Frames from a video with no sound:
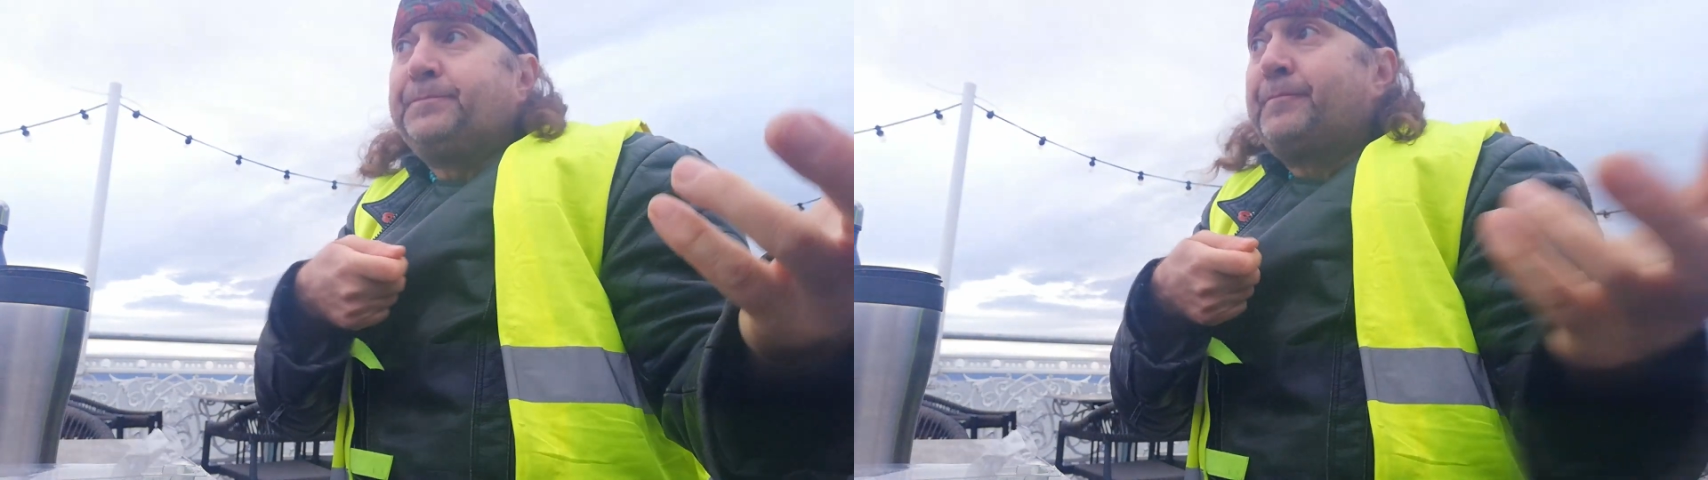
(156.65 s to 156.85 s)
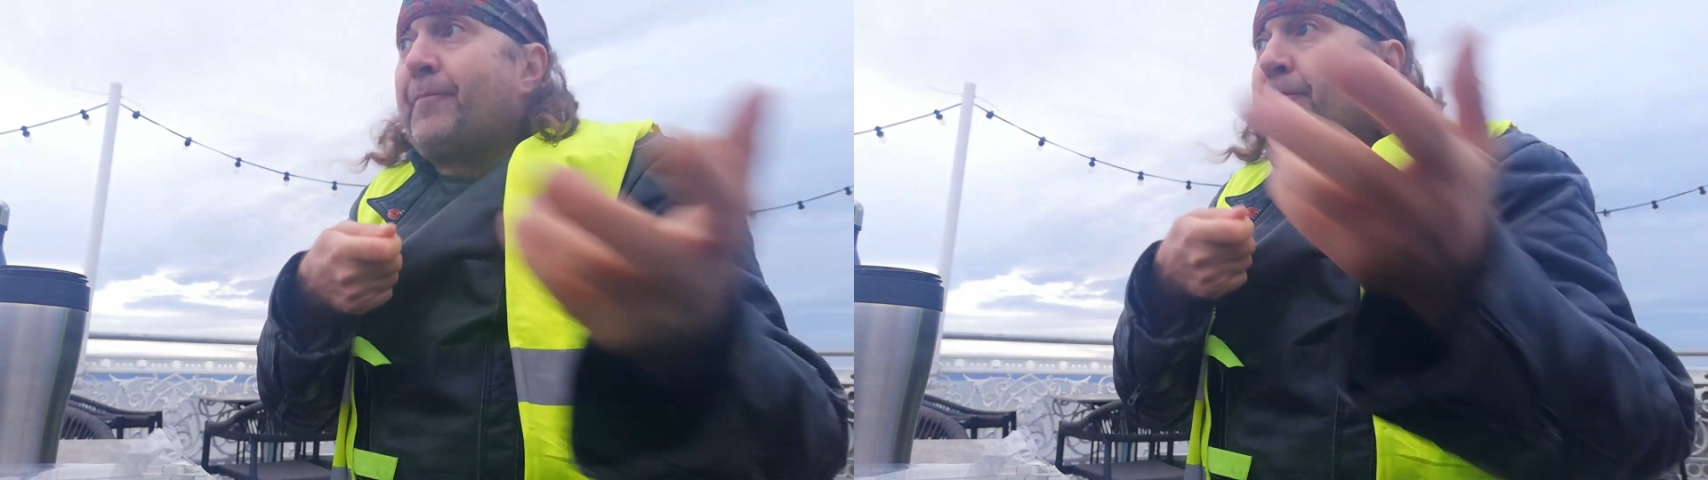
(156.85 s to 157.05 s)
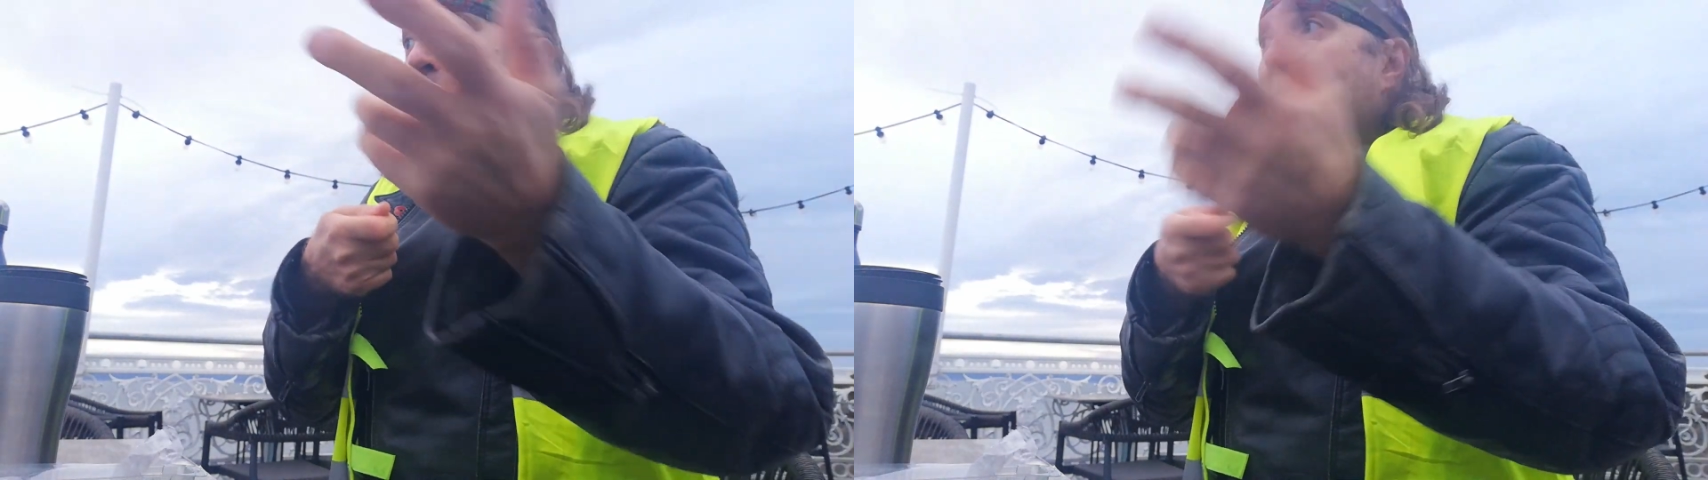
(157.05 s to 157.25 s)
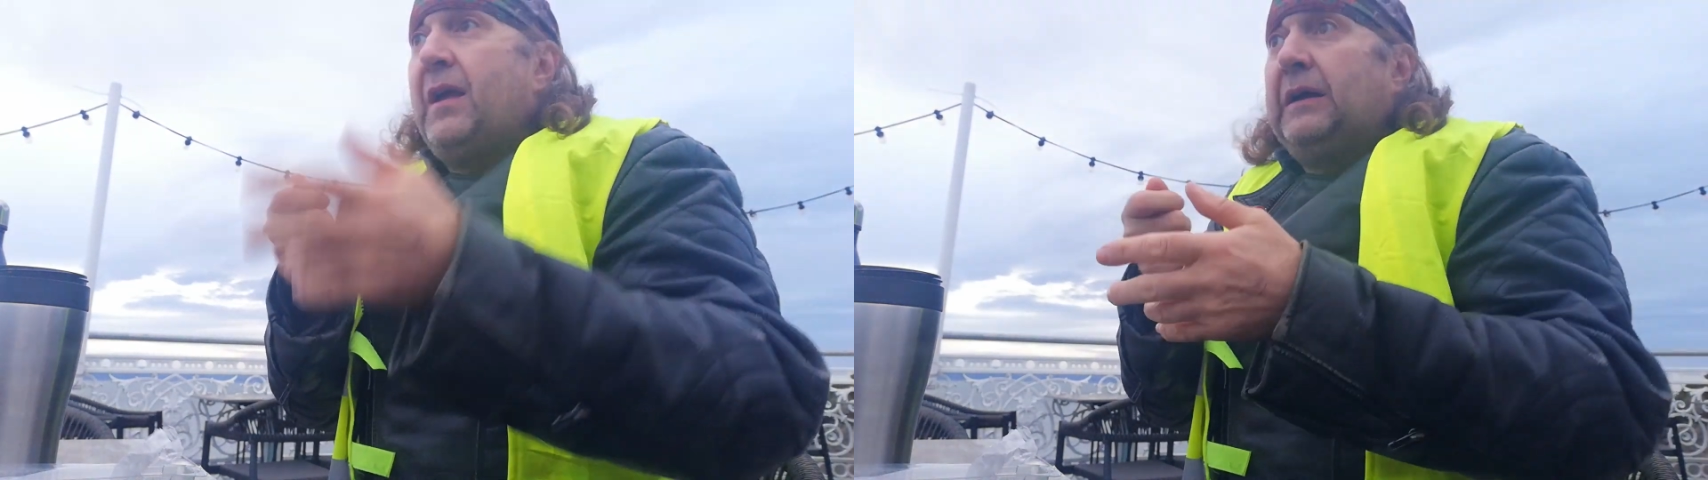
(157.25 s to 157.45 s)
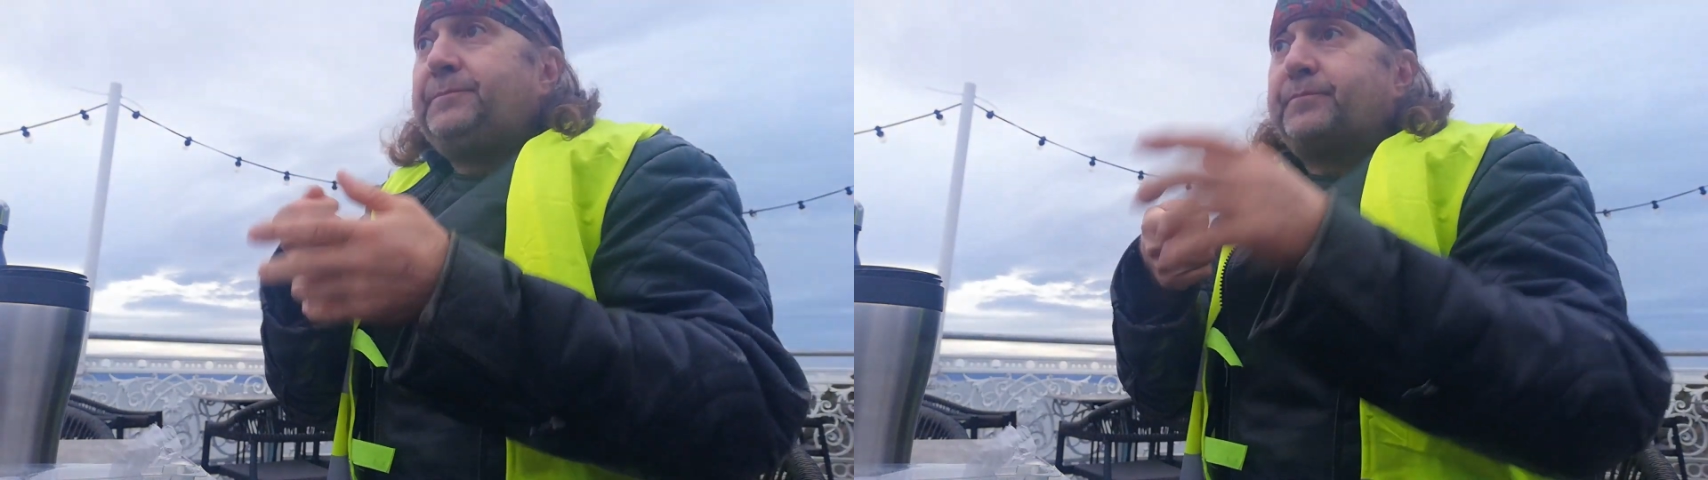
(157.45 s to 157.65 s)

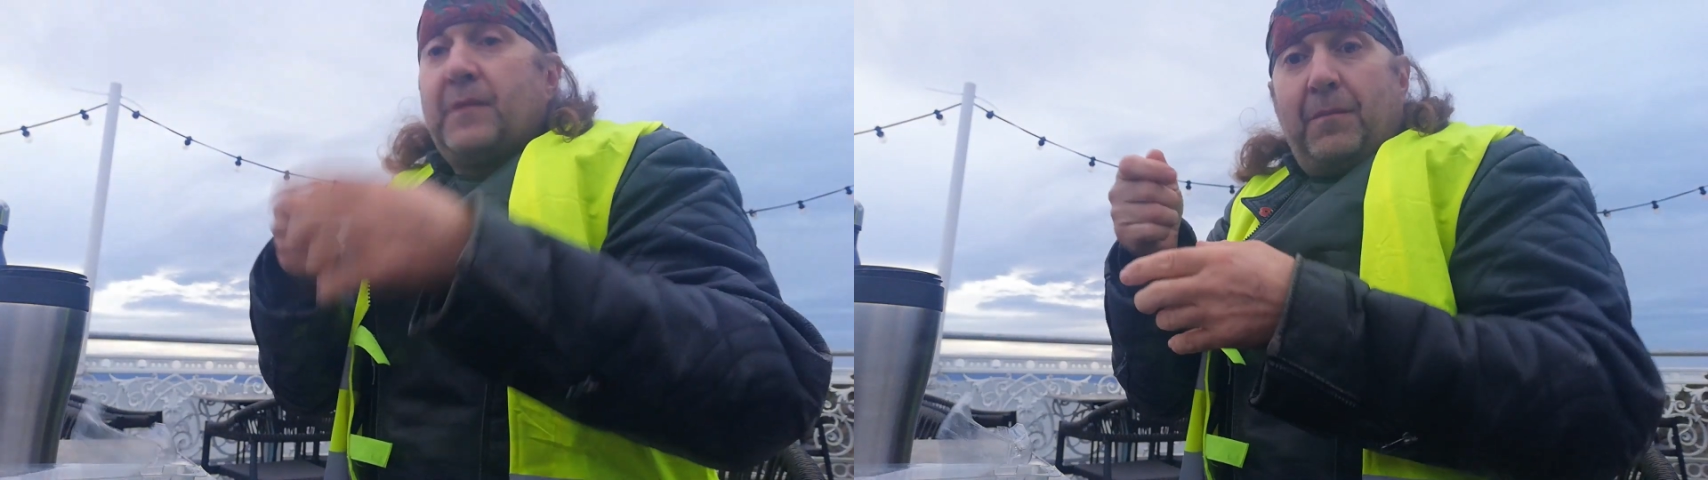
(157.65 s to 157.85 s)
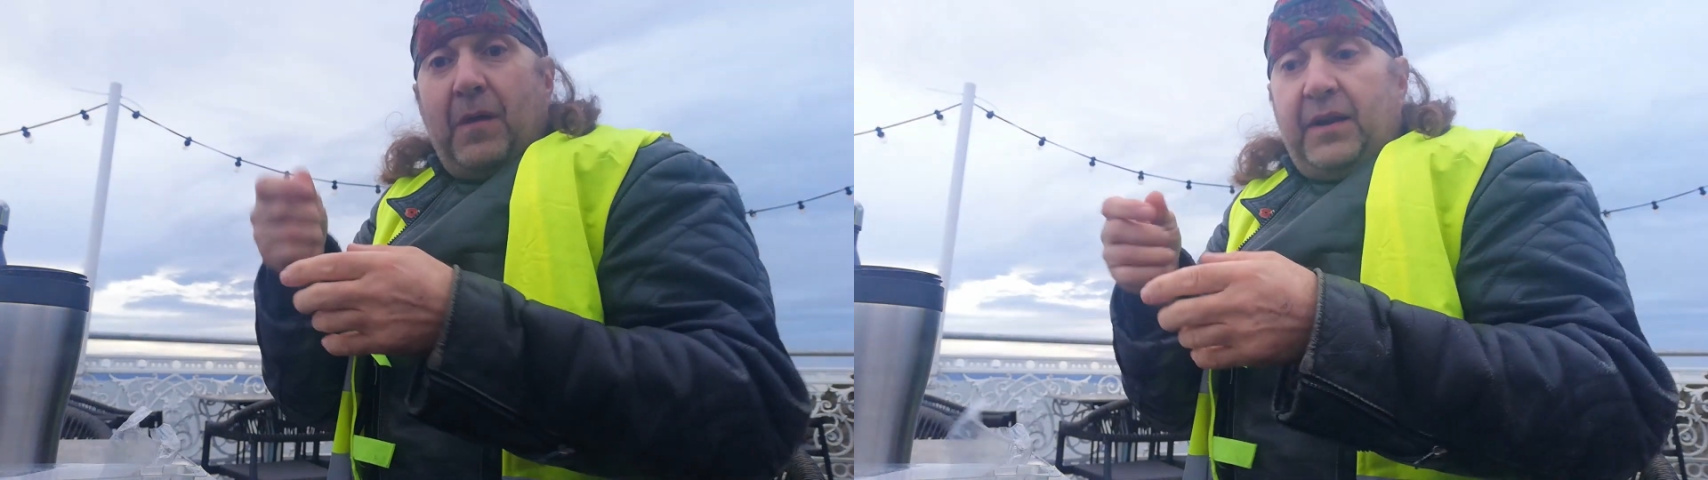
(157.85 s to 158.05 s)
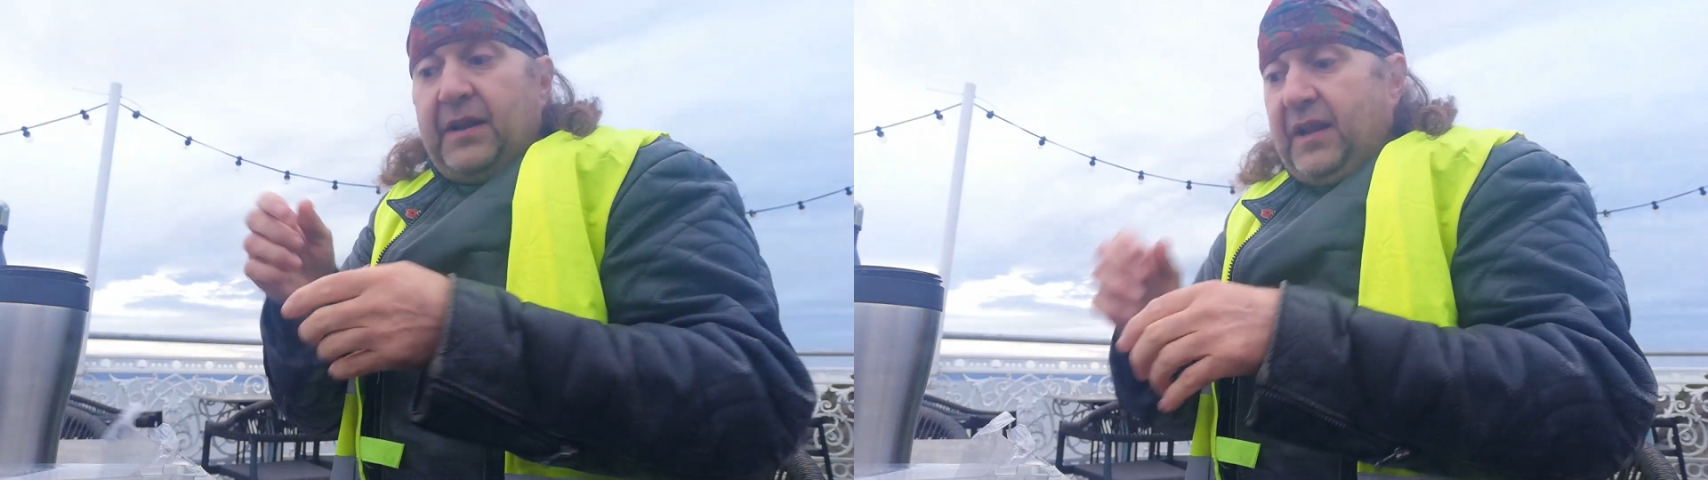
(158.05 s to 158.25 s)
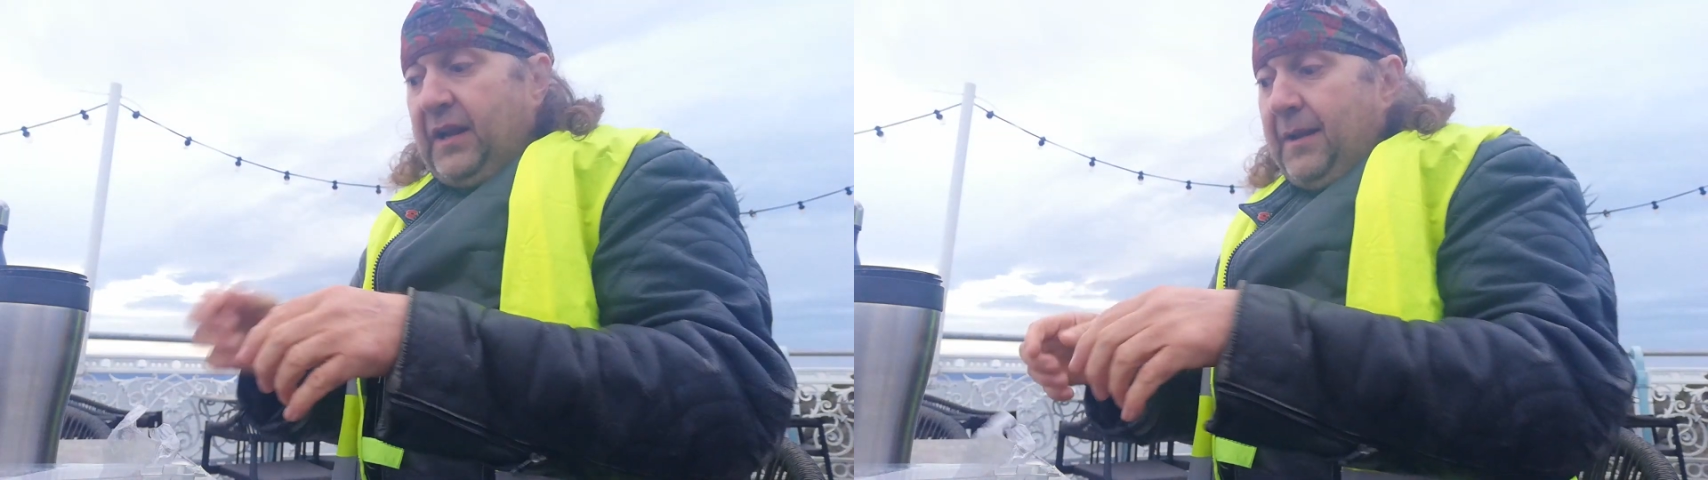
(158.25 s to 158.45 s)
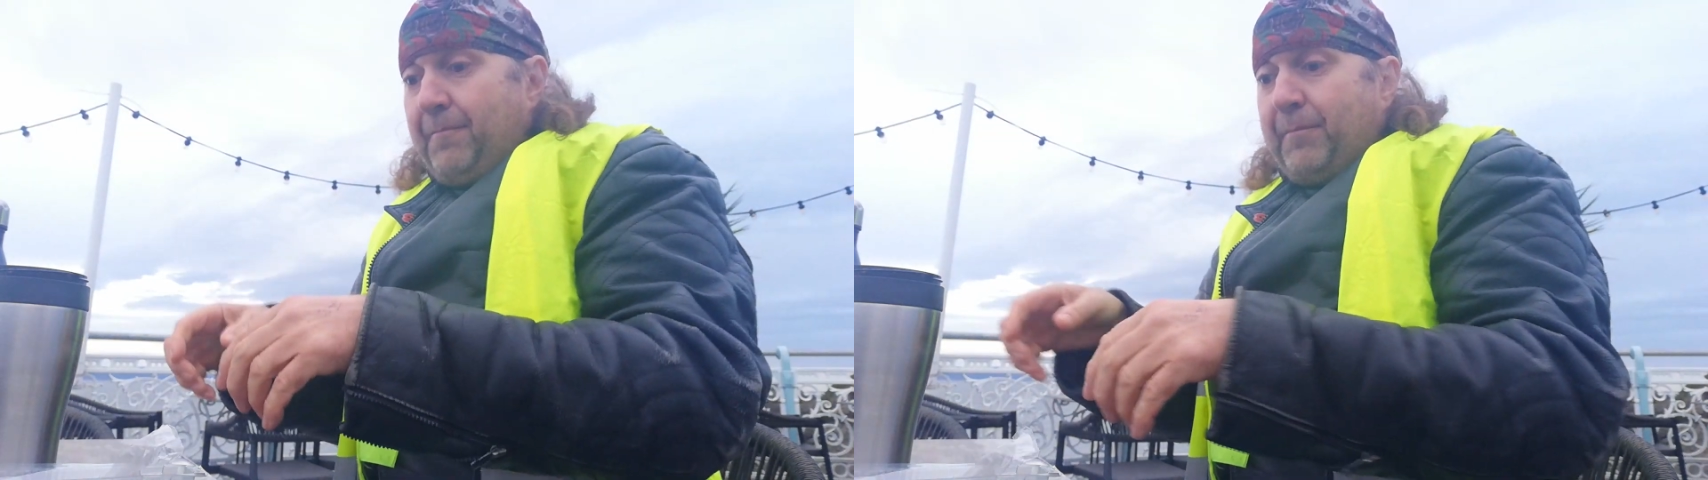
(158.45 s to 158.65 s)
And then get
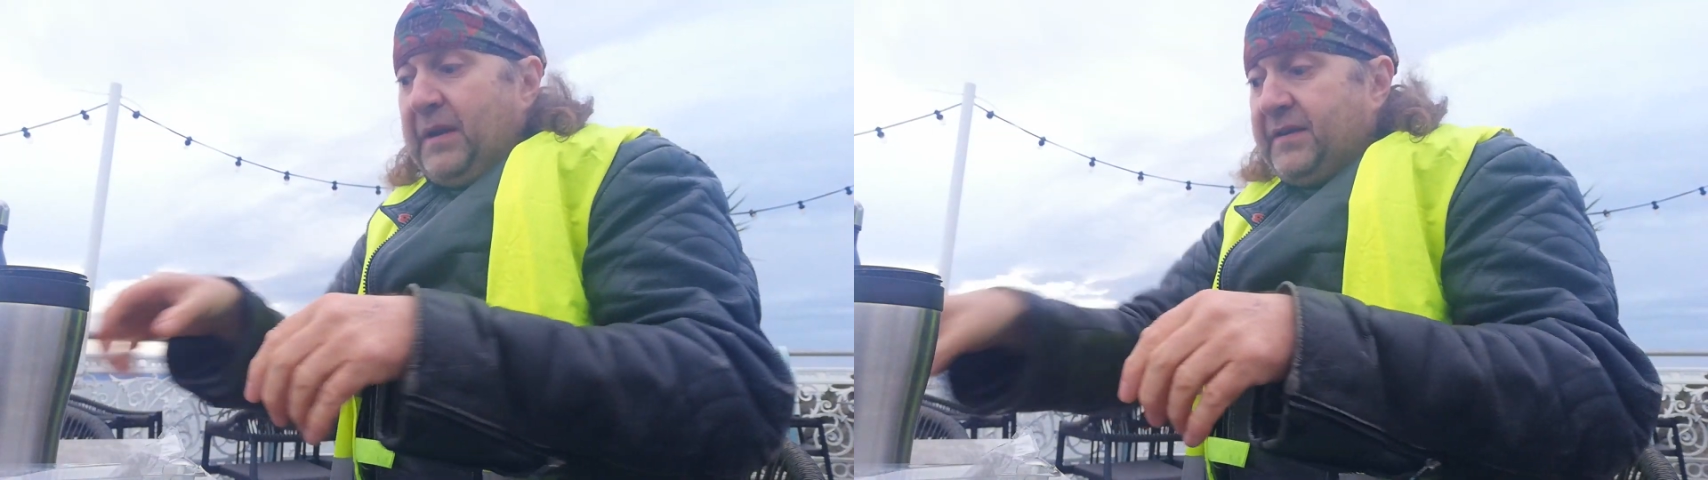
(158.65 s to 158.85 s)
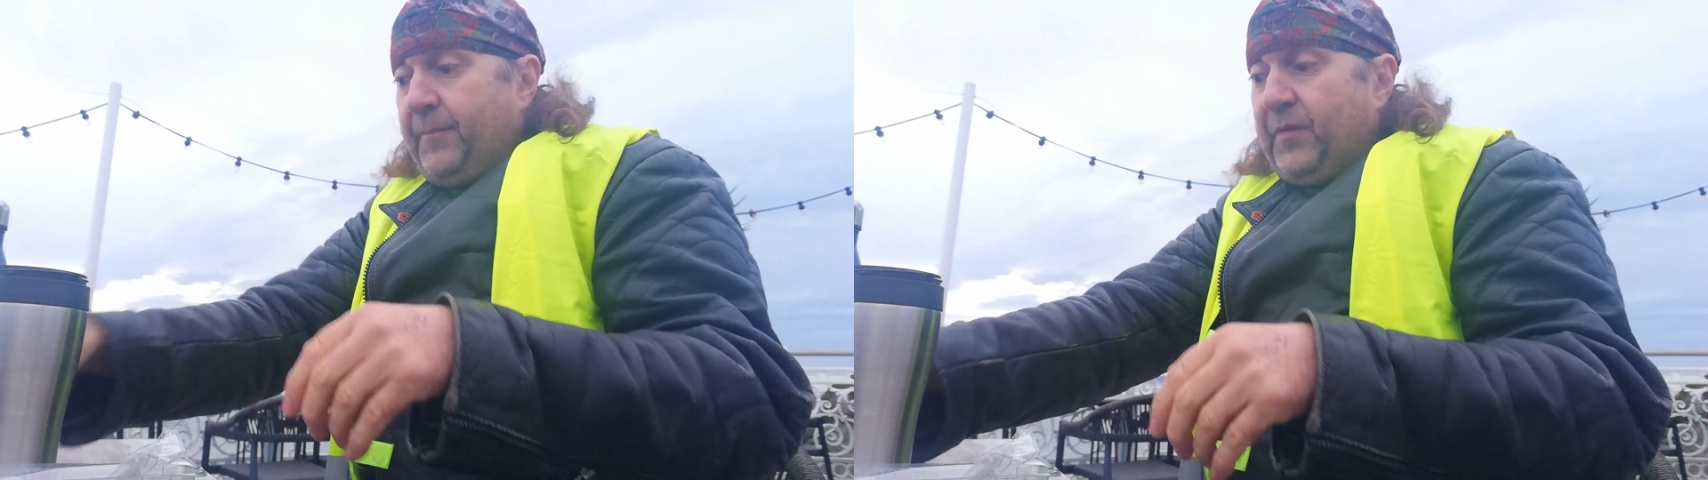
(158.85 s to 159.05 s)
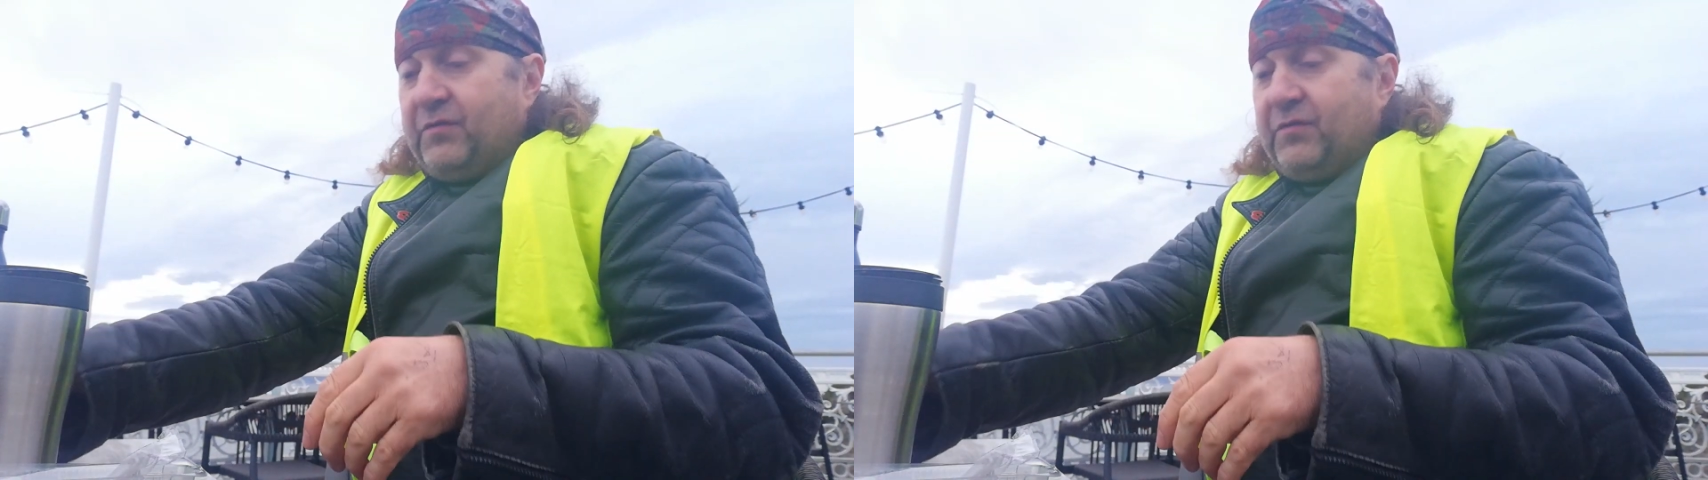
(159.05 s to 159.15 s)
a limpet,